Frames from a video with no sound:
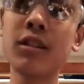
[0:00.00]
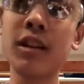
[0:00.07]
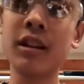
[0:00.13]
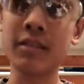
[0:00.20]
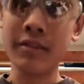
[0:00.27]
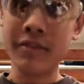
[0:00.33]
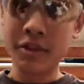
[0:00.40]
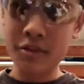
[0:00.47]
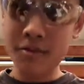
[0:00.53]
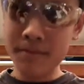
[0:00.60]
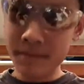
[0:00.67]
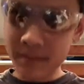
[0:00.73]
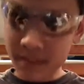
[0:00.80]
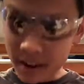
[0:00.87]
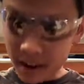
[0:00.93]
a review
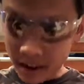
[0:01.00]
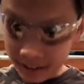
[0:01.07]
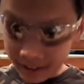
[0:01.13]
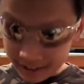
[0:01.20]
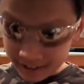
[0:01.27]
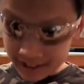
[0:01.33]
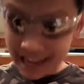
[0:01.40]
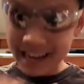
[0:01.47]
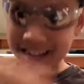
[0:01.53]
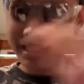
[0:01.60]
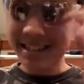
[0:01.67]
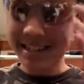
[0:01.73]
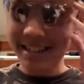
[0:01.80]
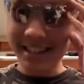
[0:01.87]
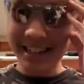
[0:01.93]
on the
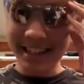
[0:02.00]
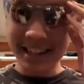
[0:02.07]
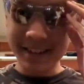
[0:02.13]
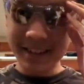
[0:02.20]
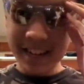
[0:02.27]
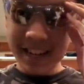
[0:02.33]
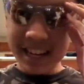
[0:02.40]
glasses here.